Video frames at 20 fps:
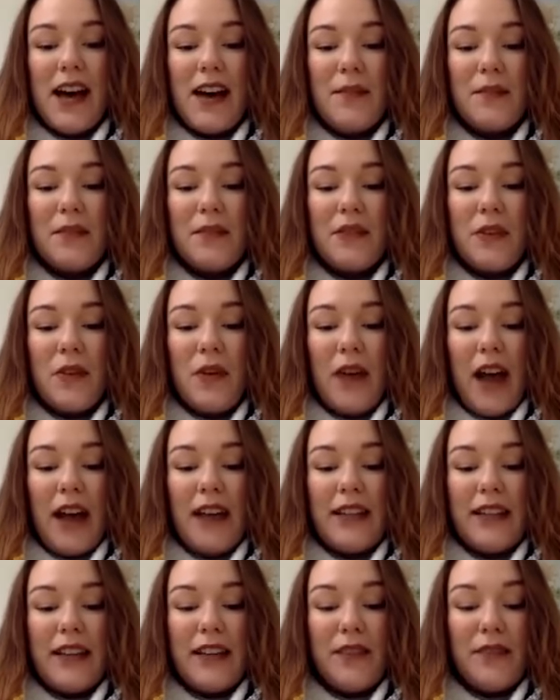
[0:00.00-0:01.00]
So I
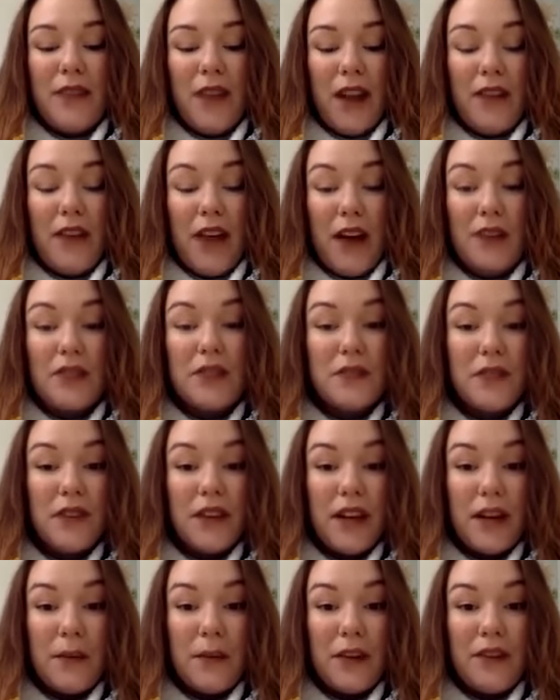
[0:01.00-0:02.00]
did front of house for a
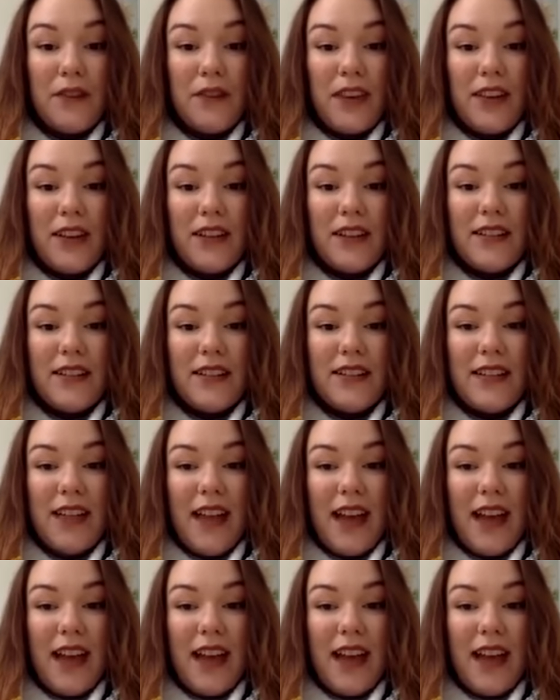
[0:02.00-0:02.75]
number of years,